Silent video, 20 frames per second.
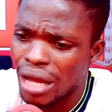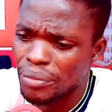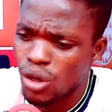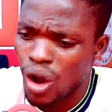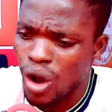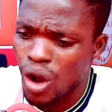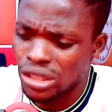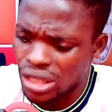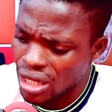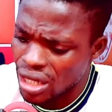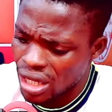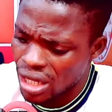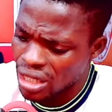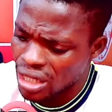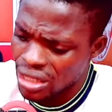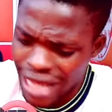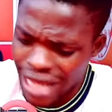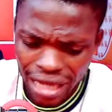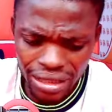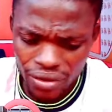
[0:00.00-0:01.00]
Because
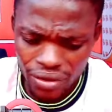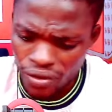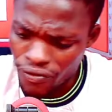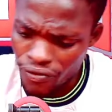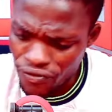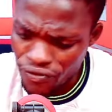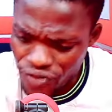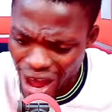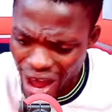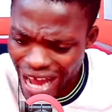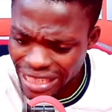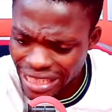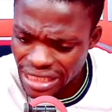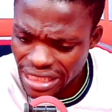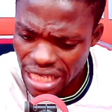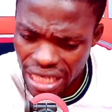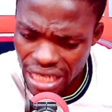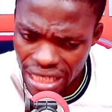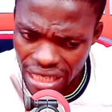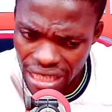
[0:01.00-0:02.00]
yeah,
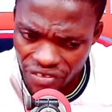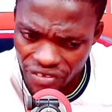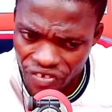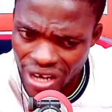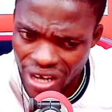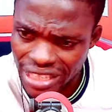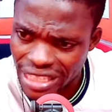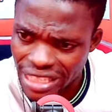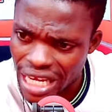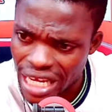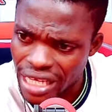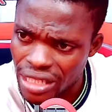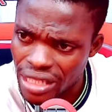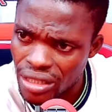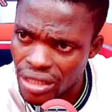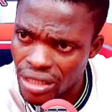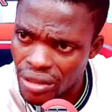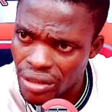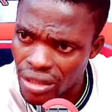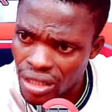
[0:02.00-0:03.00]
first your friend is say,
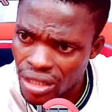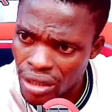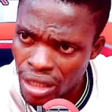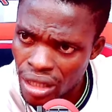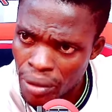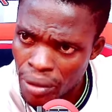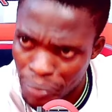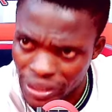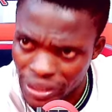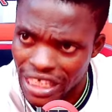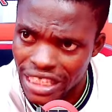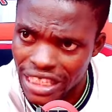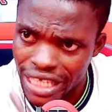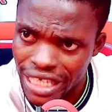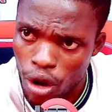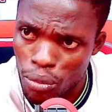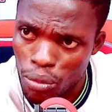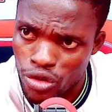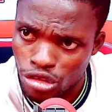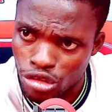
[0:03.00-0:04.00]
please is
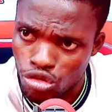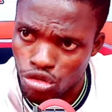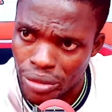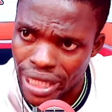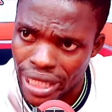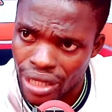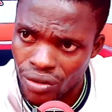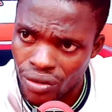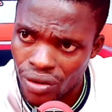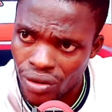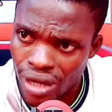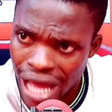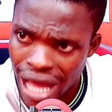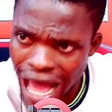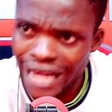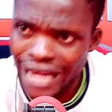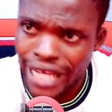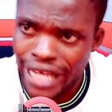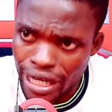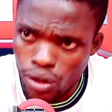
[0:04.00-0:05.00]
now resume in.
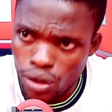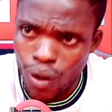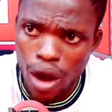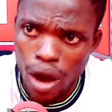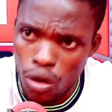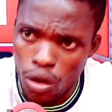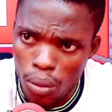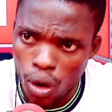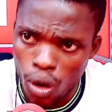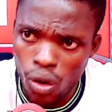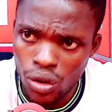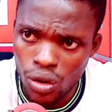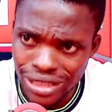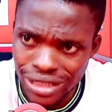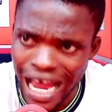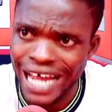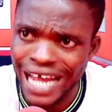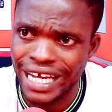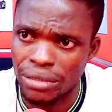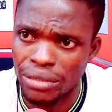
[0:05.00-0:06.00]
And yeah, the Quacobo,
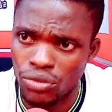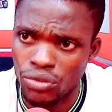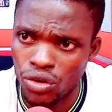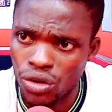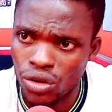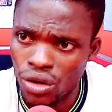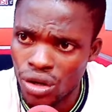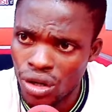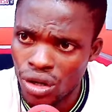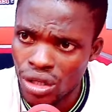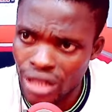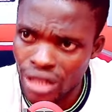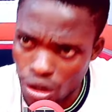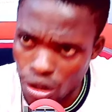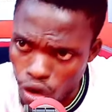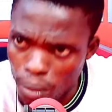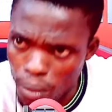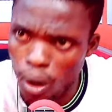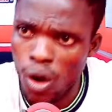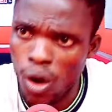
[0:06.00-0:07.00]
Sagi, you know, the
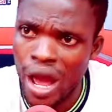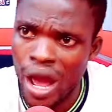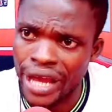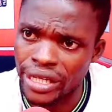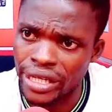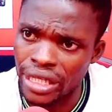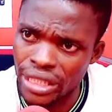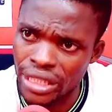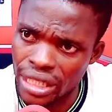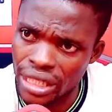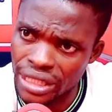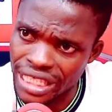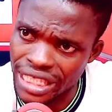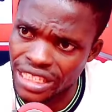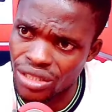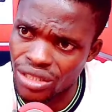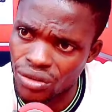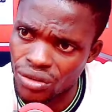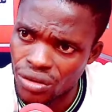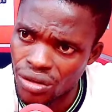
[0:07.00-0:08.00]
Quacobo, eh, this,
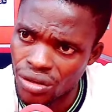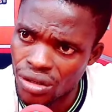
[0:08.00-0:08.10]
you know.